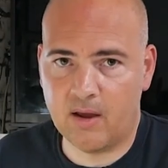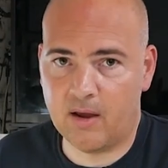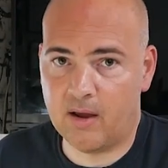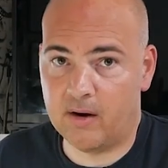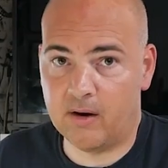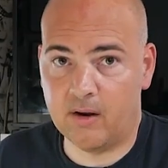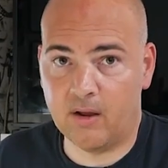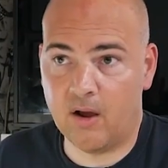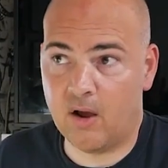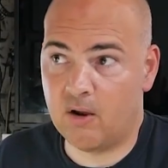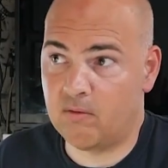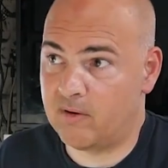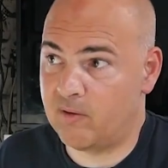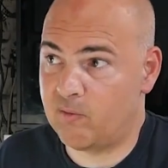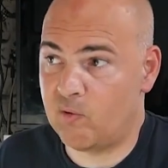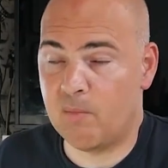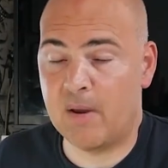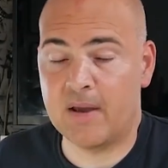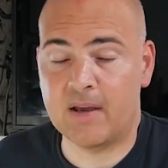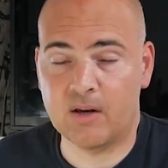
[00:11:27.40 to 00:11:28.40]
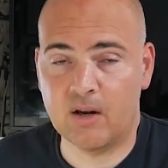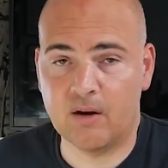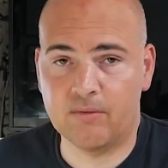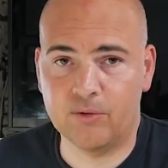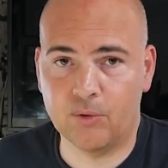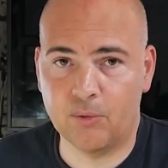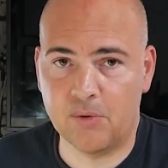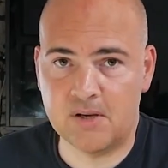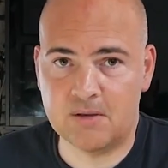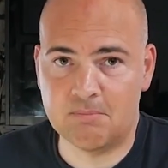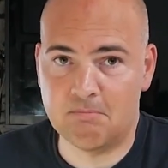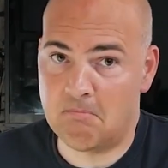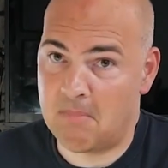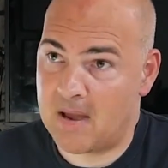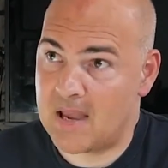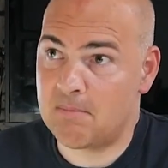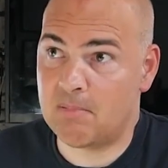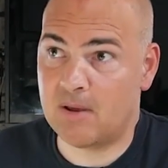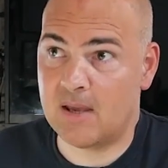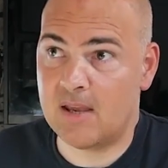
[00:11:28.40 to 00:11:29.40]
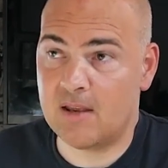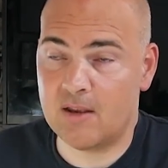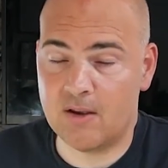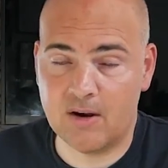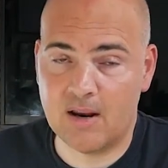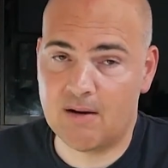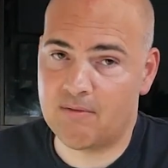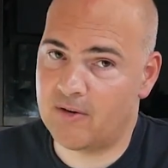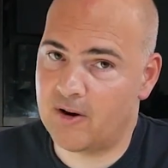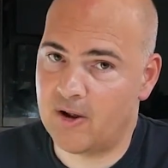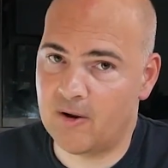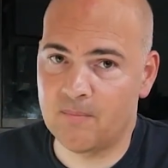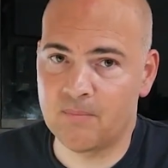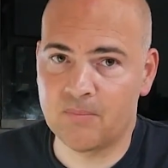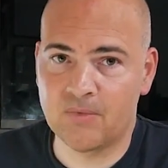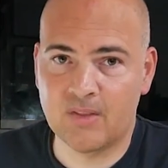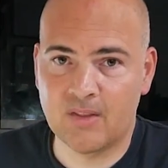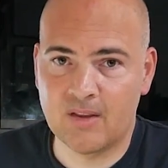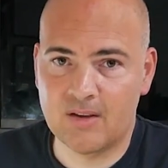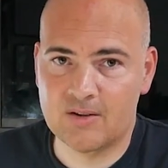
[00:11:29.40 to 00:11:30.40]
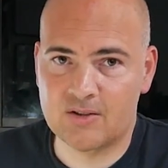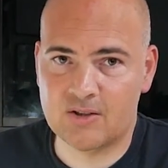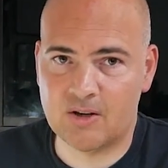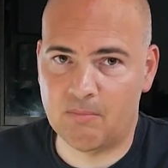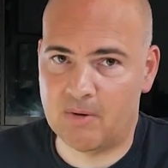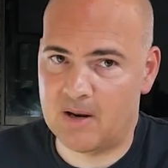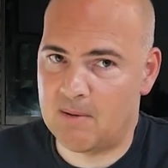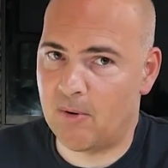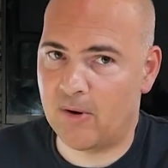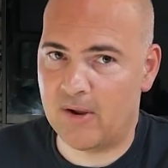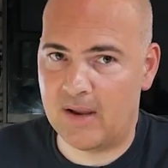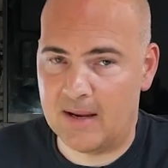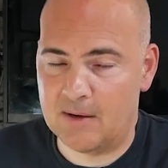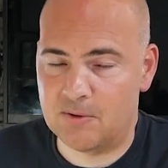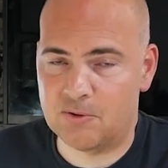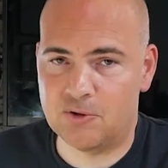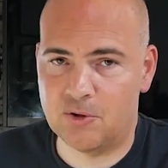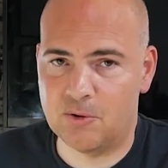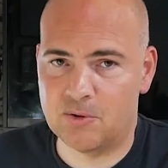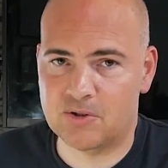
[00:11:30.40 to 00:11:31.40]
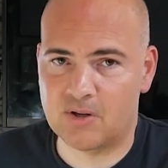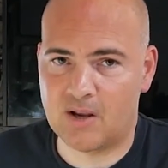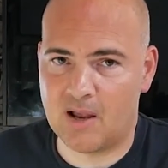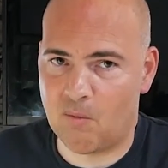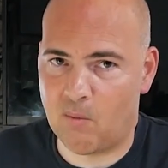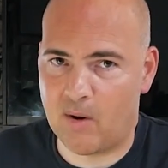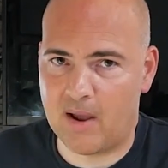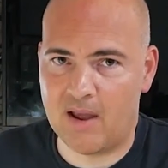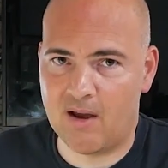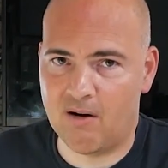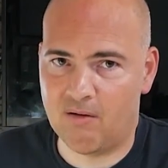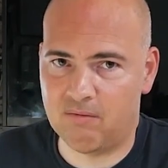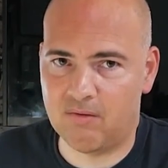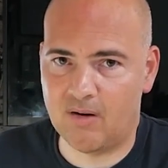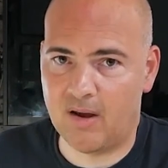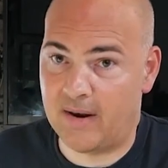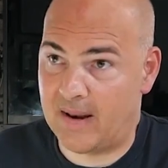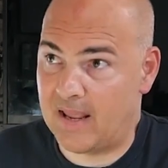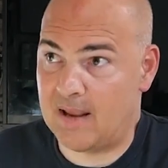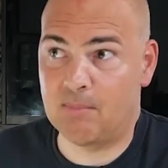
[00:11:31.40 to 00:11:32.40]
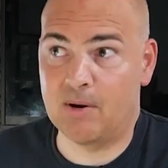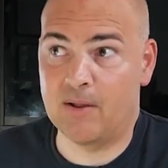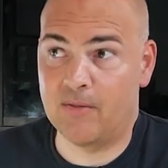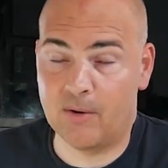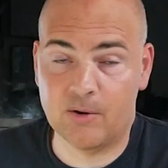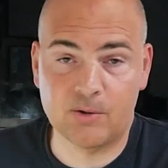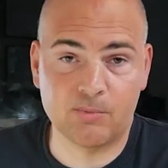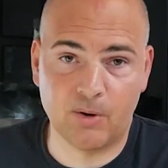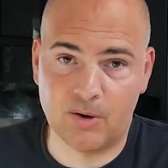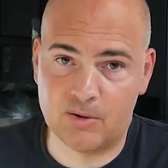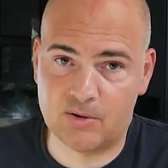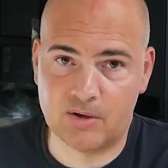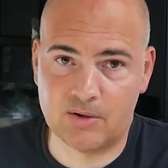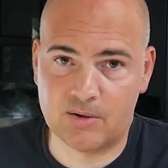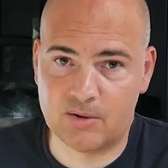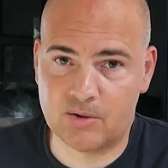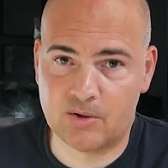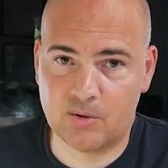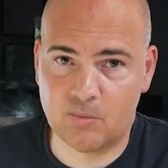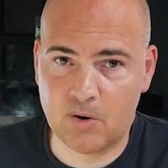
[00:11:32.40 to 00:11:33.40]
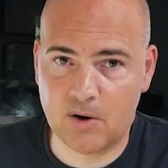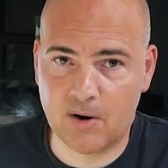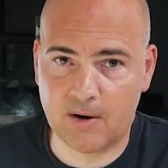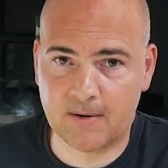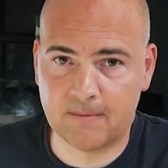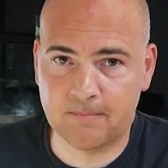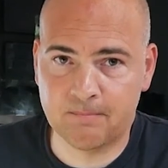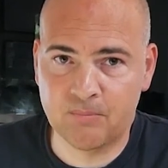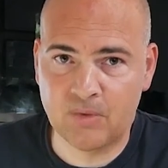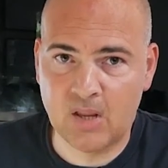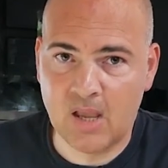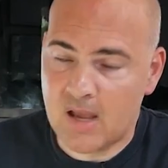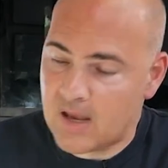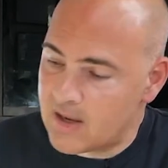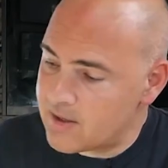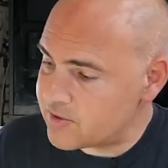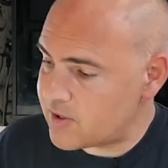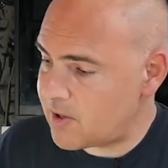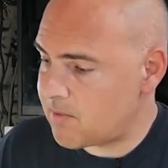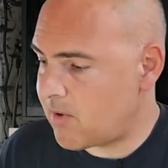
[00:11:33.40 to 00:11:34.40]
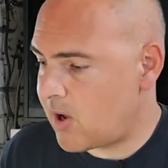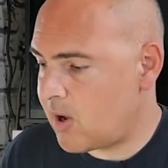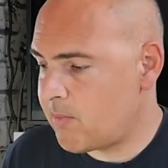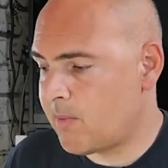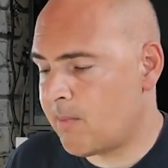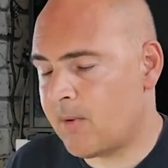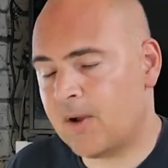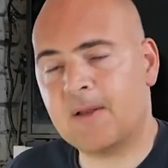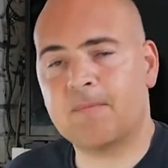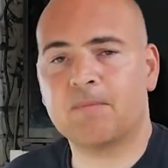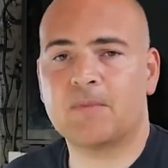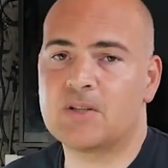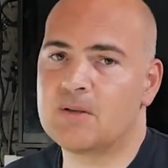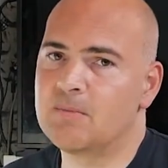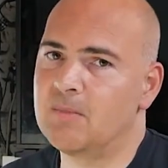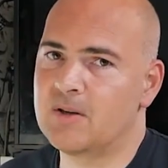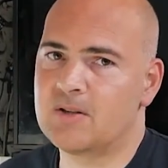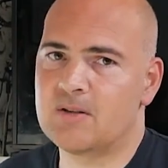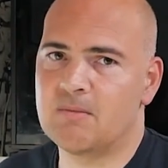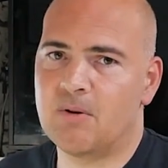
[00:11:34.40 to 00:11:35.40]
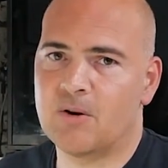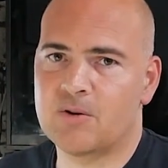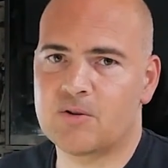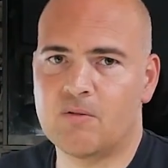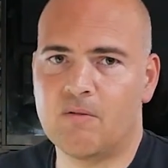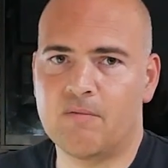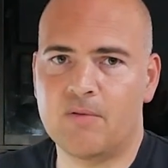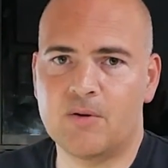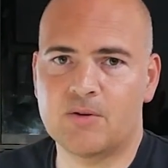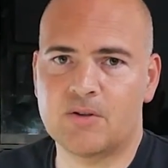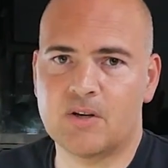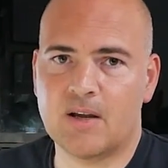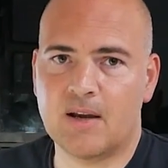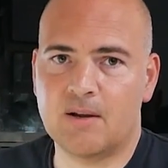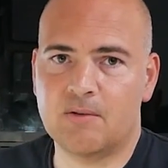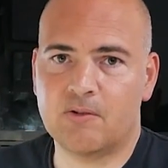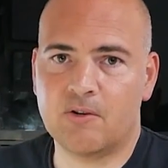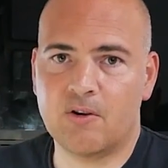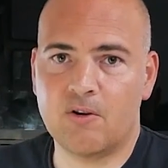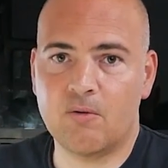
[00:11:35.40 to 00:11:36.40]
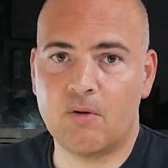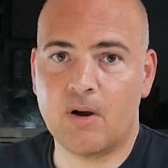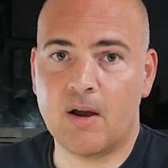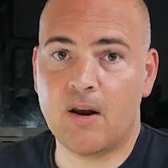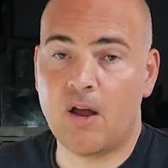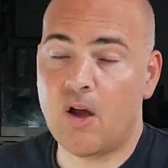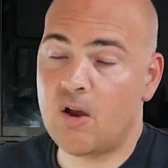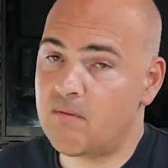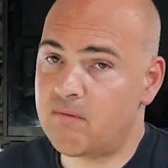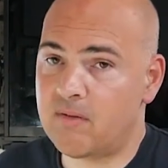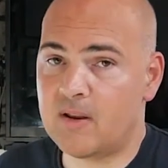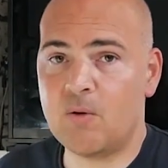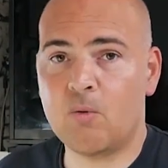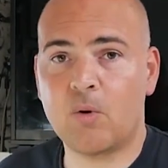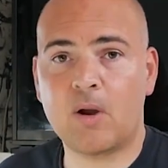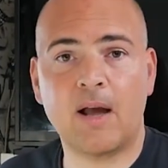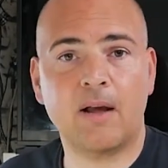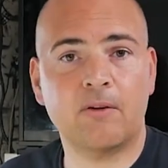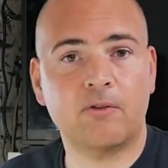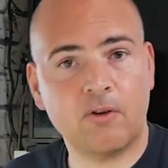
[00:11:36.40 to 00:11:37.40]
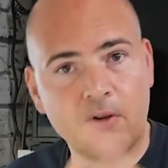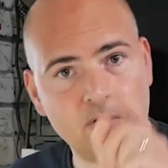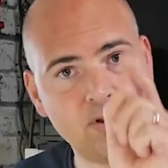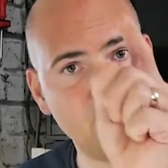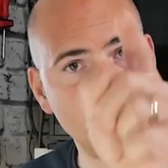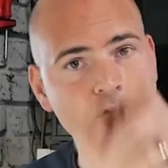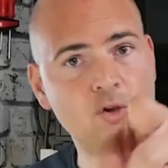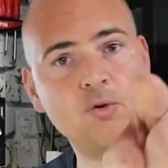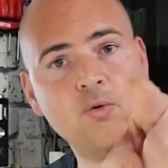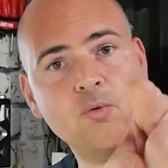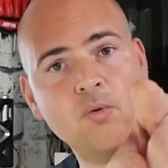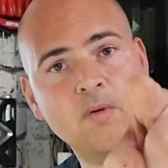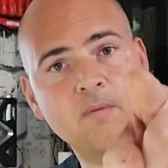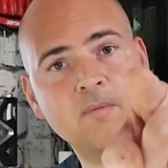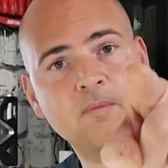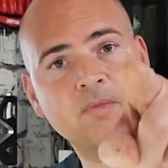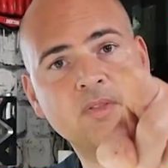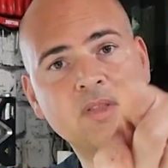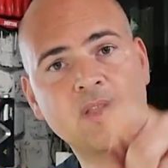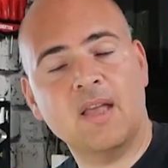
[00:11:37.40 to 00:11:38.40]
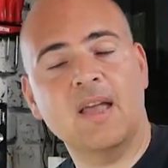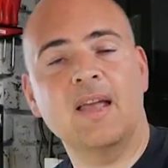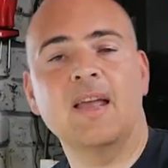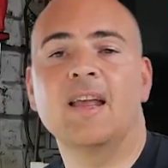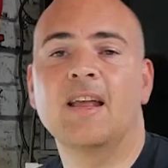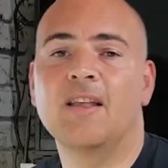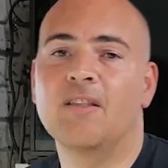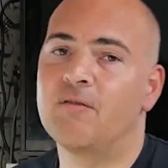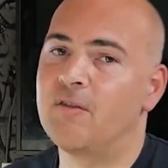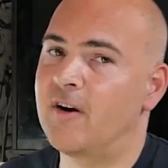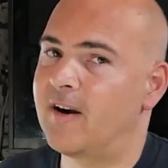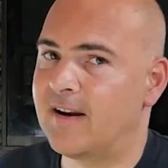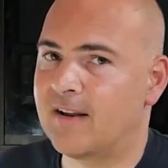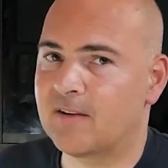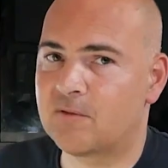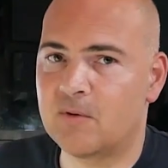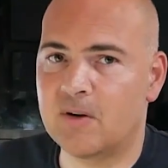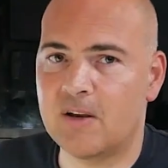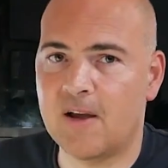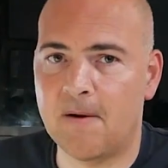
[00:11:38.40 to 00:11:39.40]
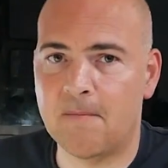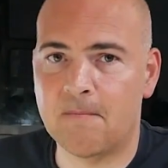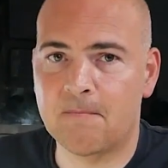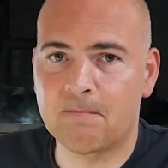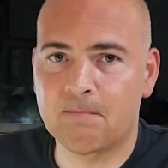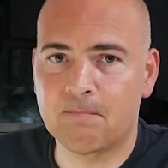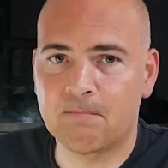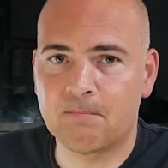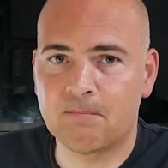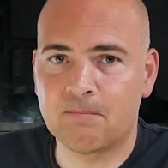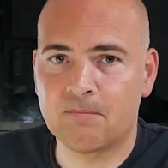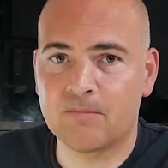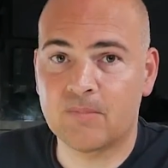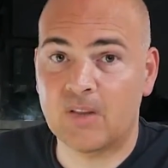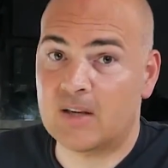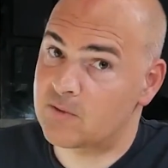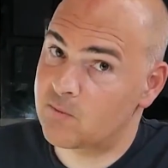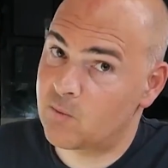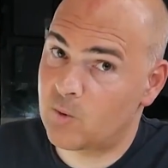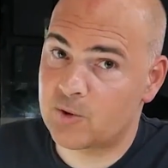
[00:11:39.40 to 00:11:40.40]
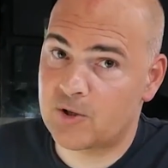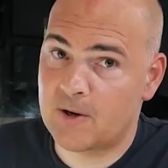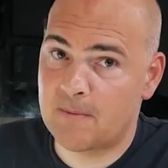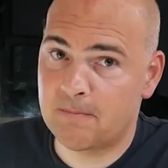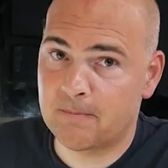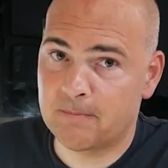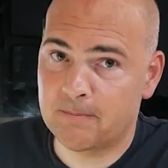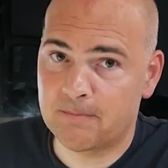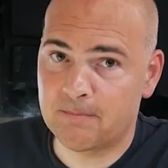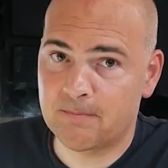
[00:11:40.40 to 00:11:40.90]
And uh, hopefully, if we make enough noise, maybe, you never know, somebody might introduce a way of enabling those processors to work. So, I've been Mike. This is Mike's Unboxing Reviews and How To. And hopefully, we'll catch you in the very next video. Thanks for watching.